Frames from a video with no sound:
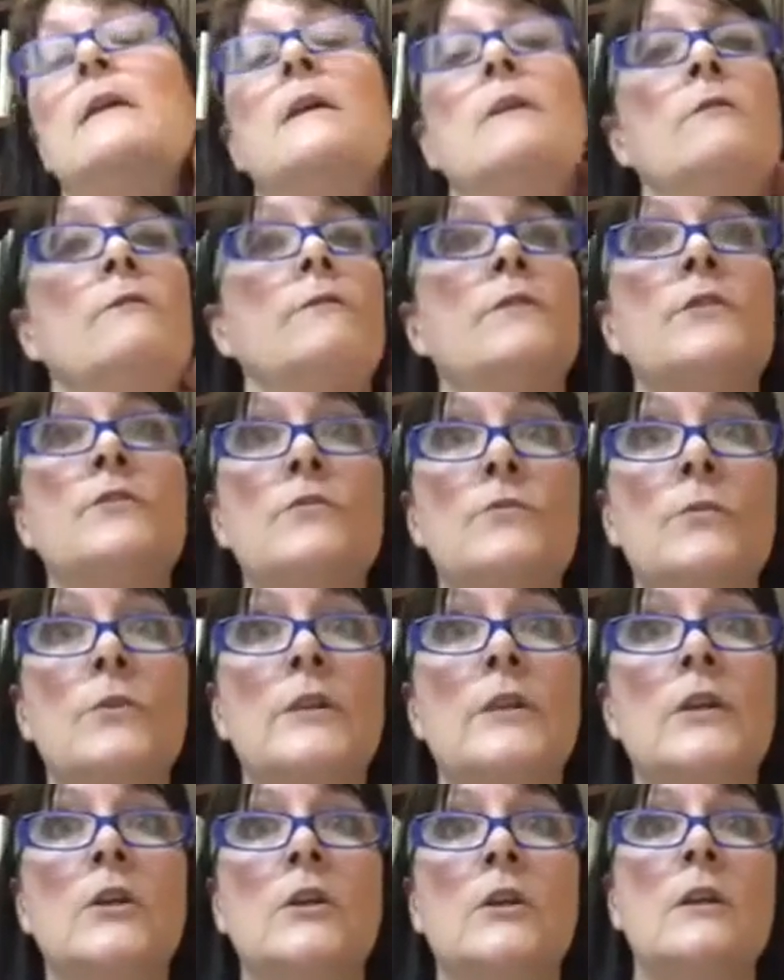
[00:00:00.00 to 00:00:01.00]
Feels
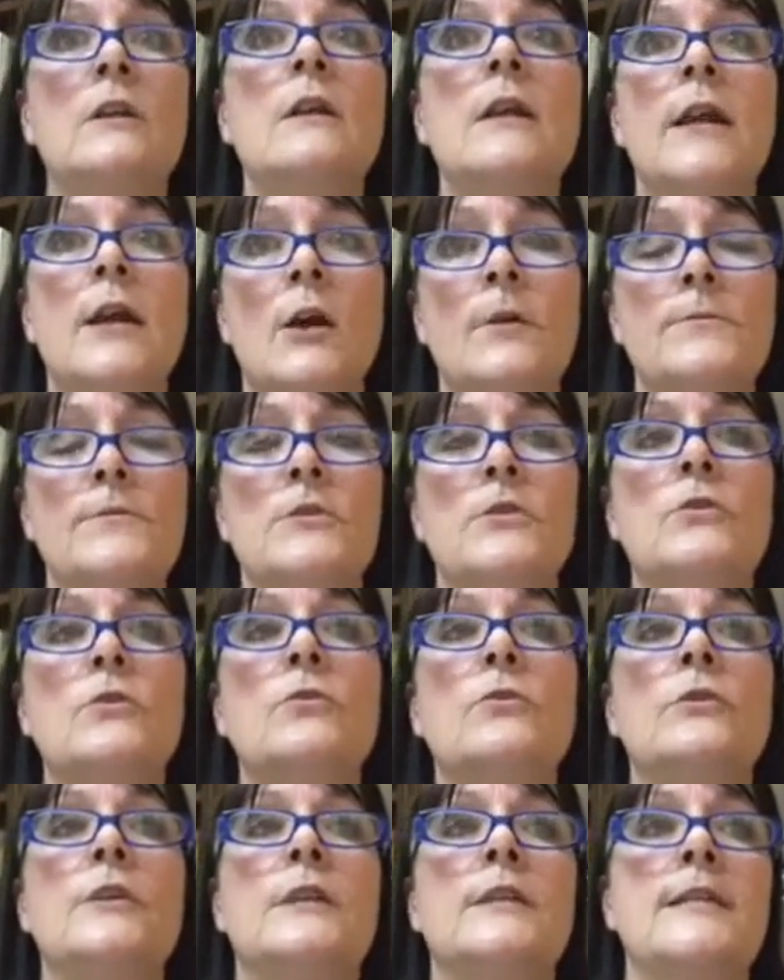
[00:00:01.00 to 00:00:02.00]
really good, helps to
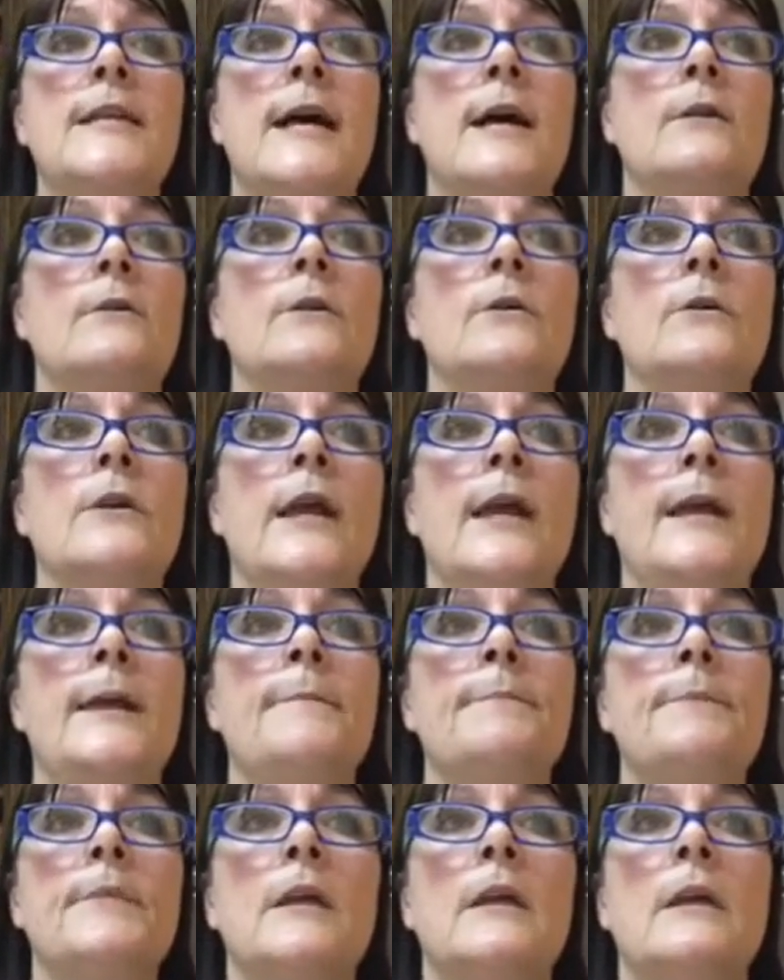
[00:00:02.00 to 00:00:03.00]
cool you down,
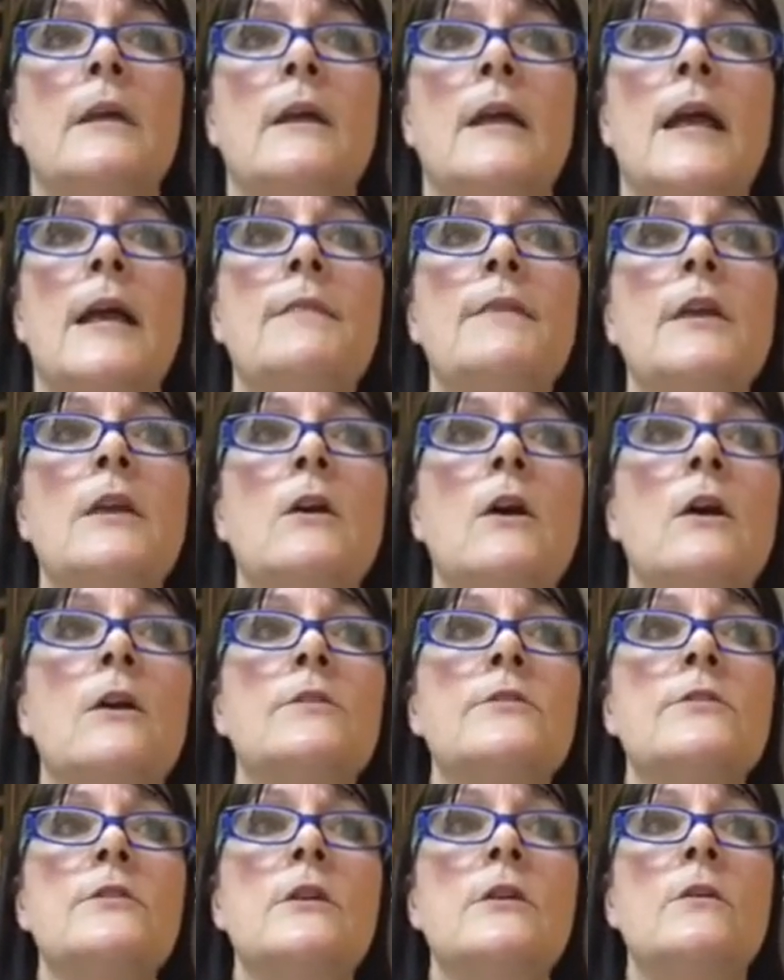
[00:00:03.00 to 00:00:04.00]
okay? And then
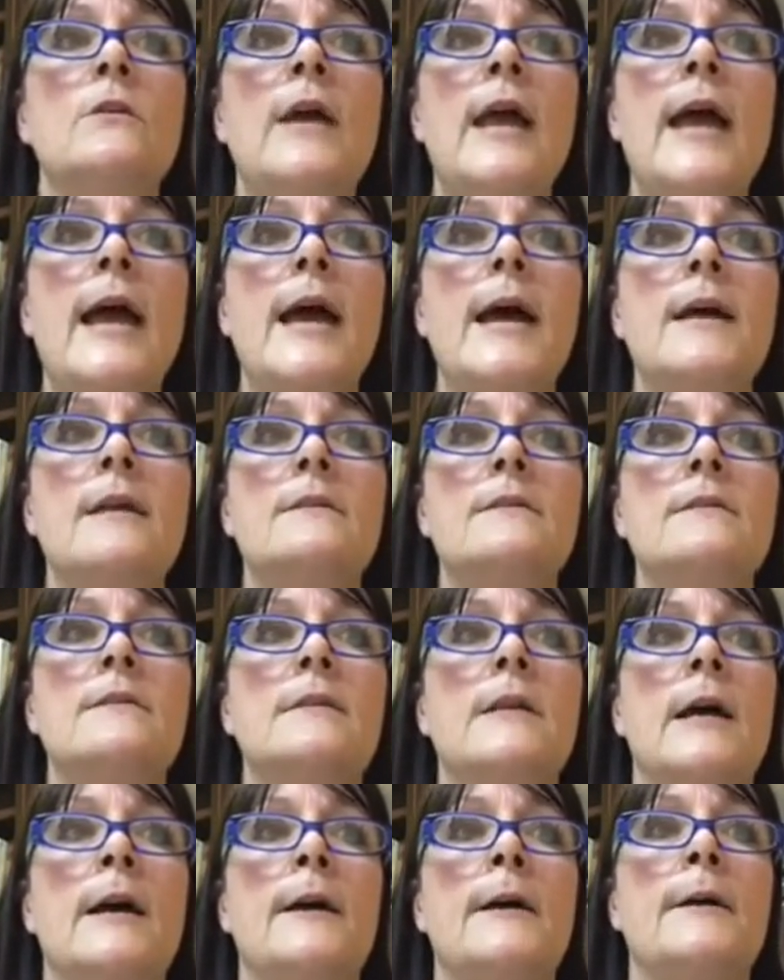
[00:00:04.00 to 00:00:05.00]
also
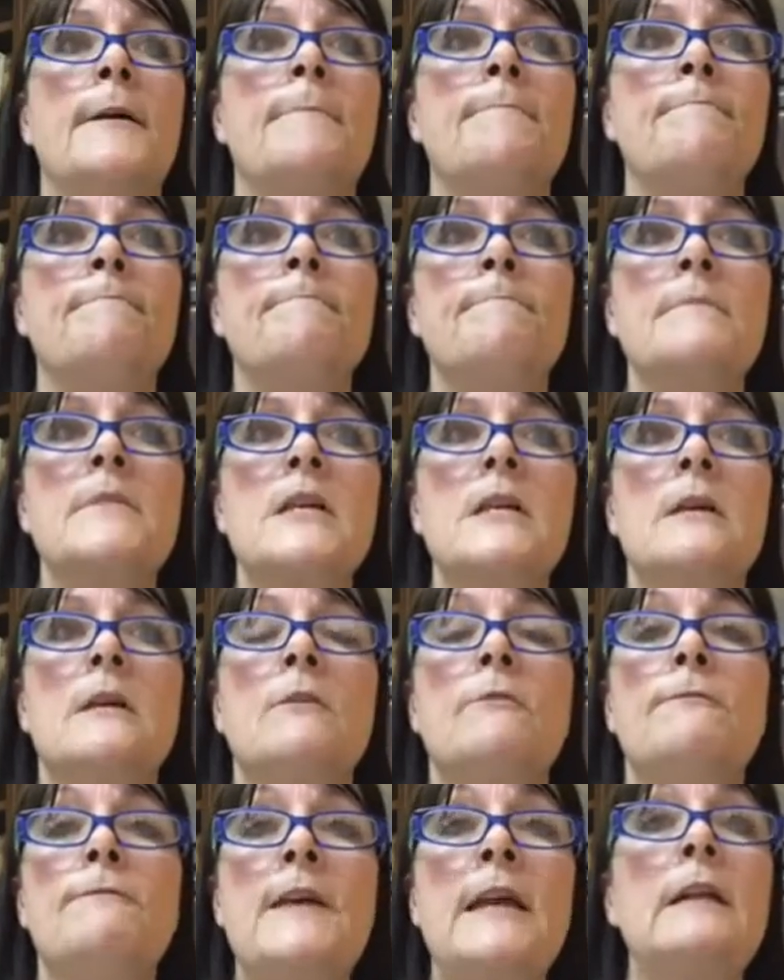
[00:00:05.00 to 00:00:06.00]
has
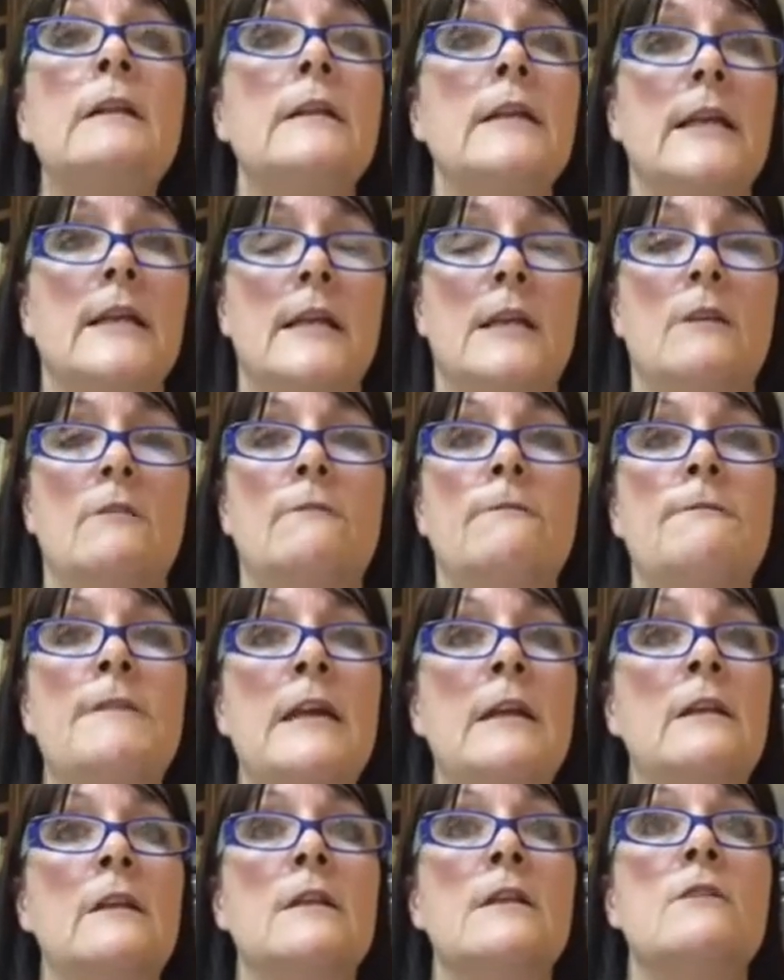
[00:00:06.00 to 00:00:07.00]
fennel in it.
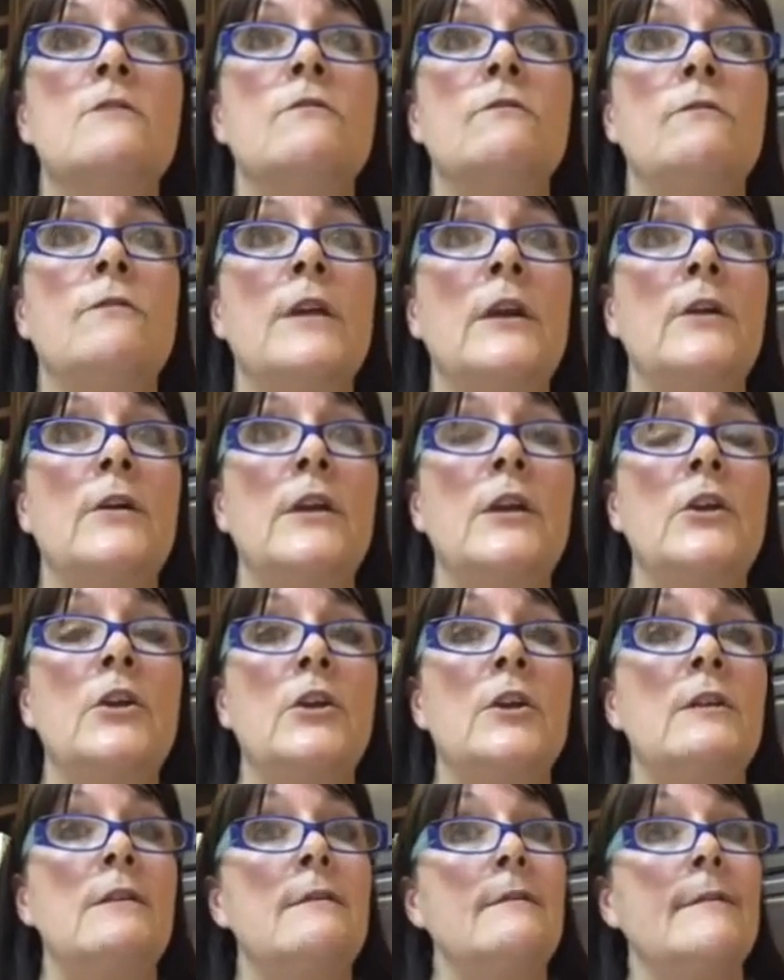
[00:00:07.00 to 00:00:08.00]
Fennel is very
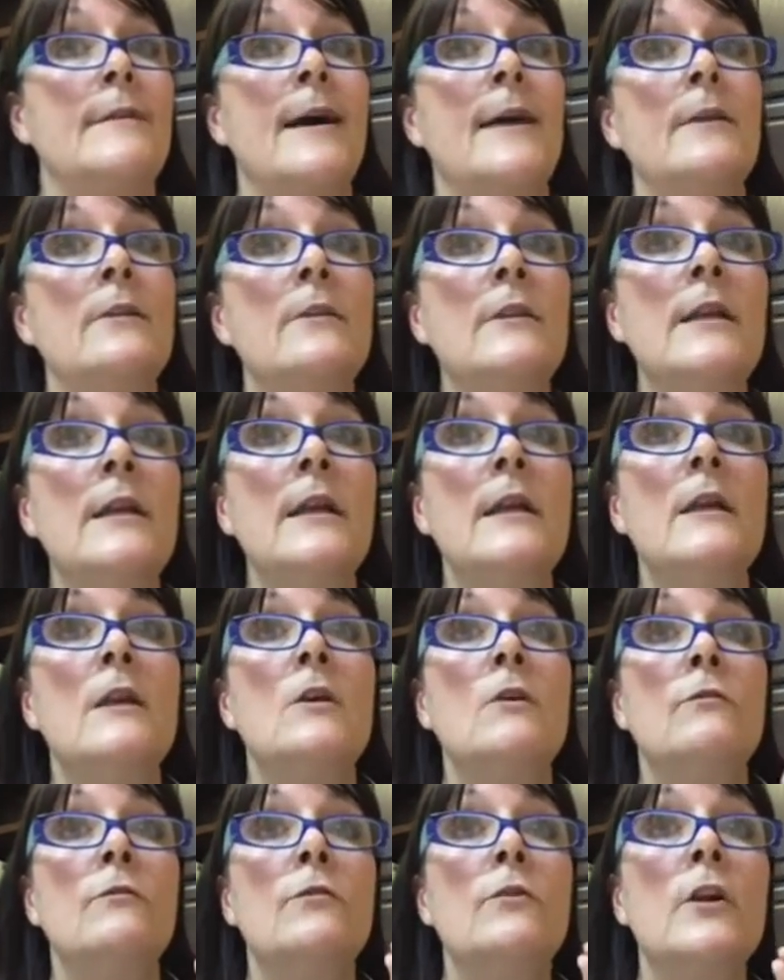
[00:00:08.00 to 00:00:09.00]
good, not only
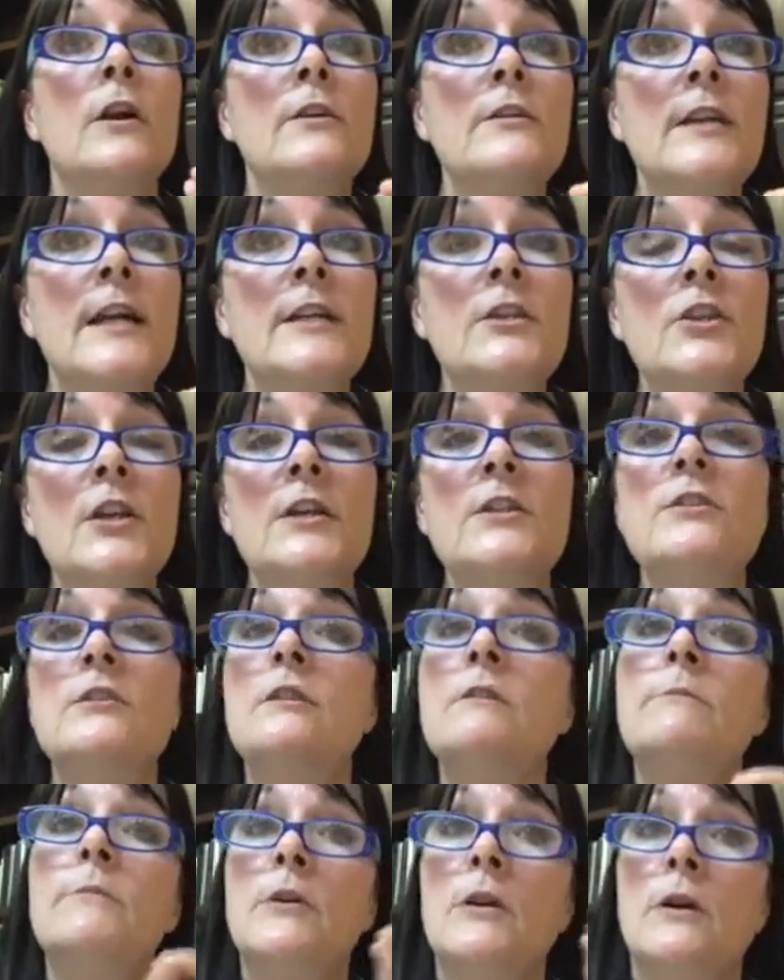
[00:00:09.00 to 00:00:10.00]
for our
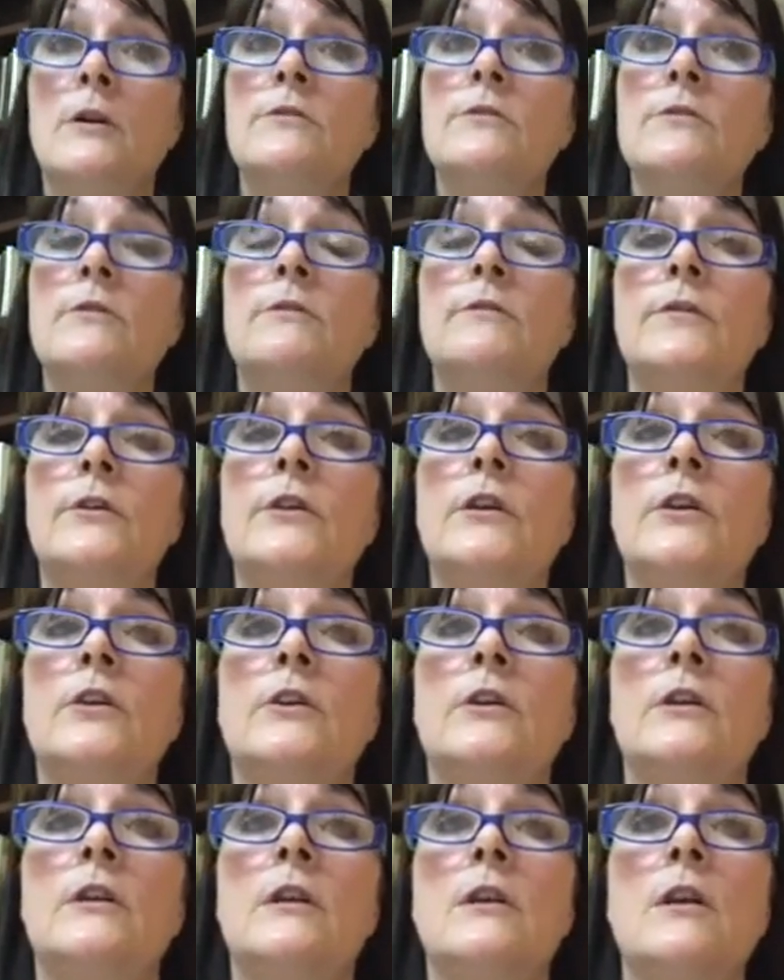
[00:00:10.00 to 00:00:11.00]
digestion, but also very
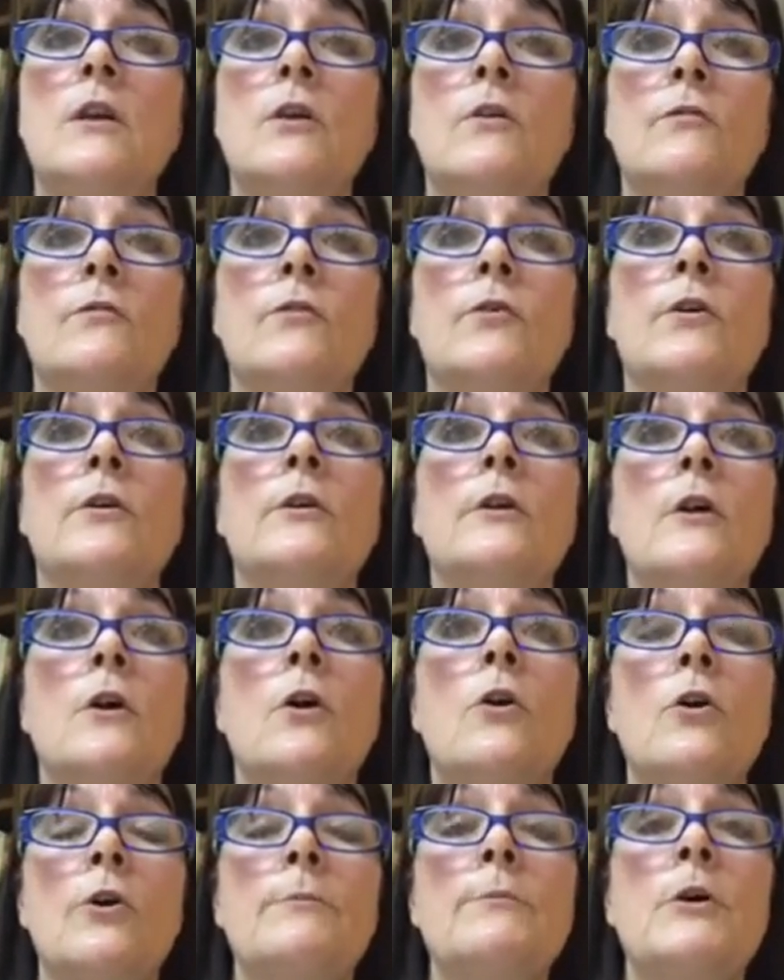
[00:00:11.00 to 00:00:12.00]
good for
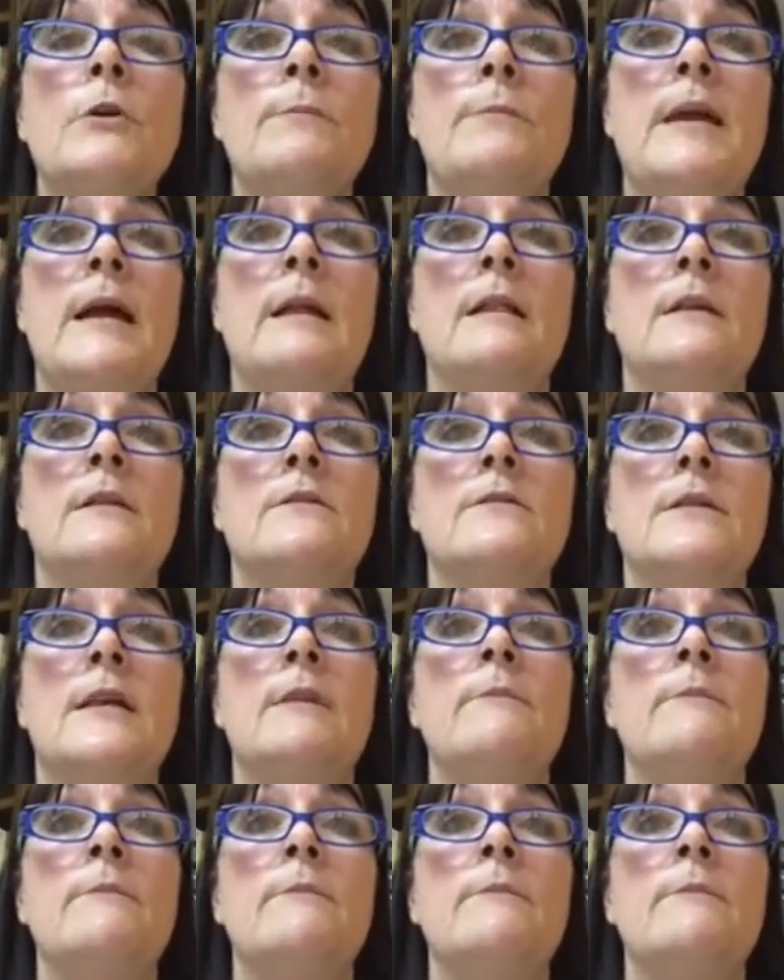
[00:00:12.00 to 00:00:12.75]
hormone balance.